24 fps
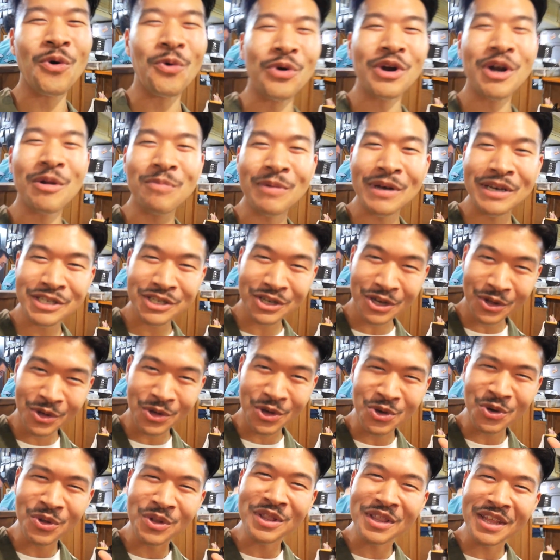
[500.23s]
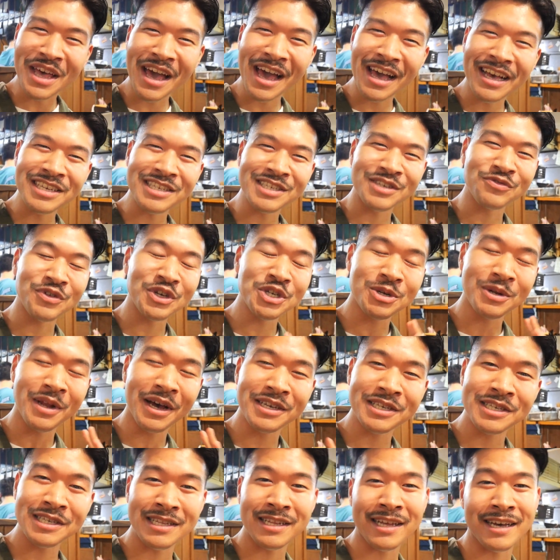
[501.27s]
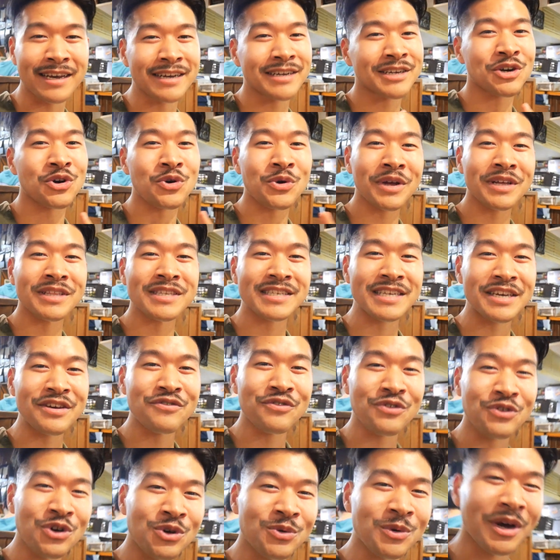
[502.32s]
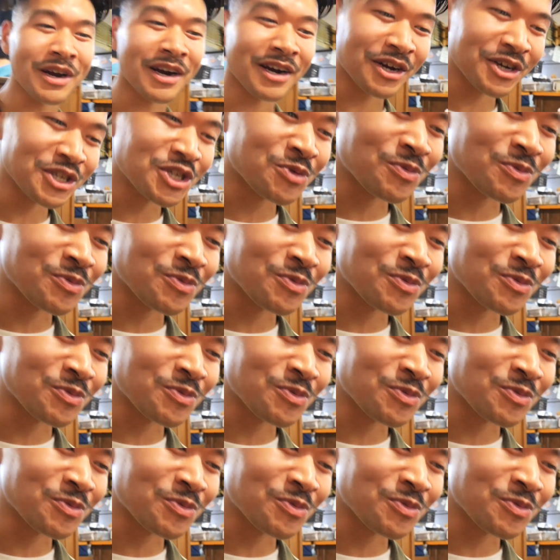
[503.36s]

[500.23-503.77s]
We're at a place called Haeundae, specializing in like Korean seafood. We've got a good